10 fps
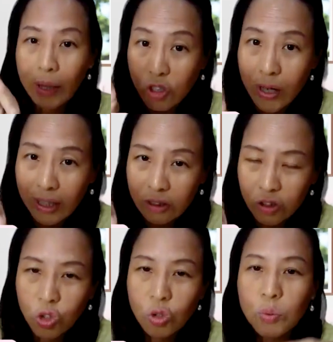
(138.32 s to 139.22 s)
extract the
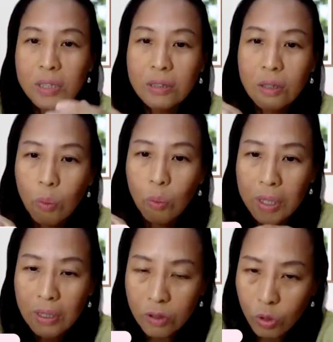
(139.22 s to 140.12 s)
tissue,
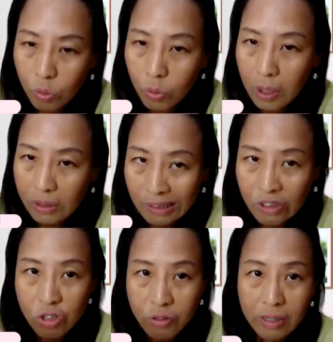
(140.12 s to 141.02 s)
we do a
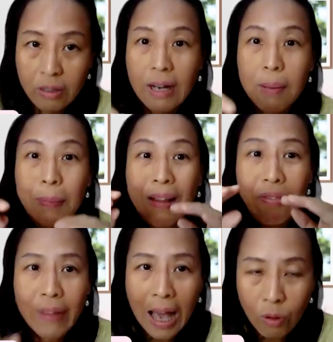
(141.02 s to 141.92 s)
surgery, all right? But
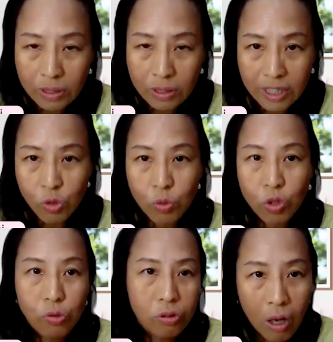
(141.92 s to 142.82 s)
nowadays
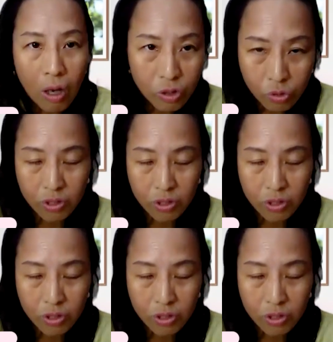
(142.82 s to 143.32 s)
we do not do